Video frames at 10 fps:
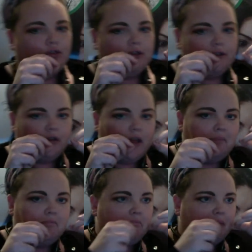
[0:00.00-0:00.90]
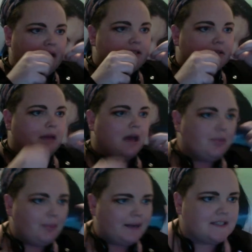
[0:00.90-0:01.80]
little pincer
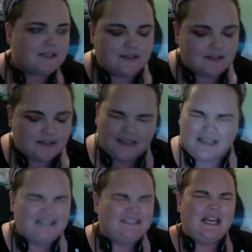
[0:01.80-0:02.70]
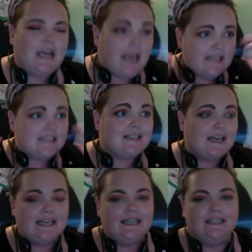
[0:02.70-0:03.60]
mouth pieces They're
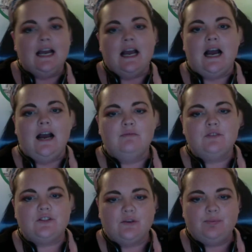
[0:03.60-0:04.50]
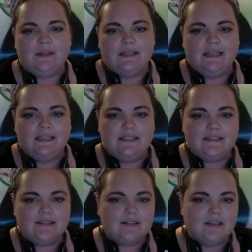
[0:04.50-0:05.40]
insane. So
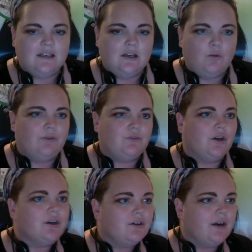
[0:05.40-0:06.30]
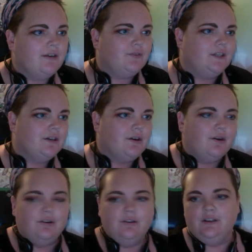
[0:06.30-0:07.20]
please, we've got a great
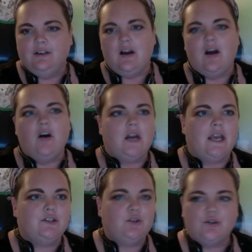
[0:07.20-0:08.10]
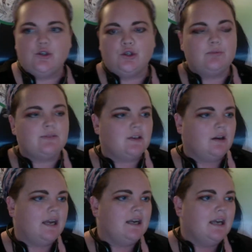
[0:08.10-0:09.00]
video on our YouTube
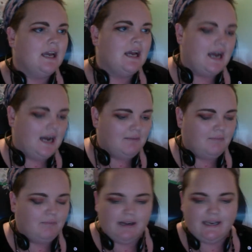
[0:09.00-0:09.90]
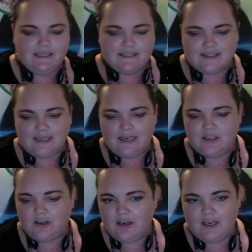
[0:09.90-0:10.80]
site. My senior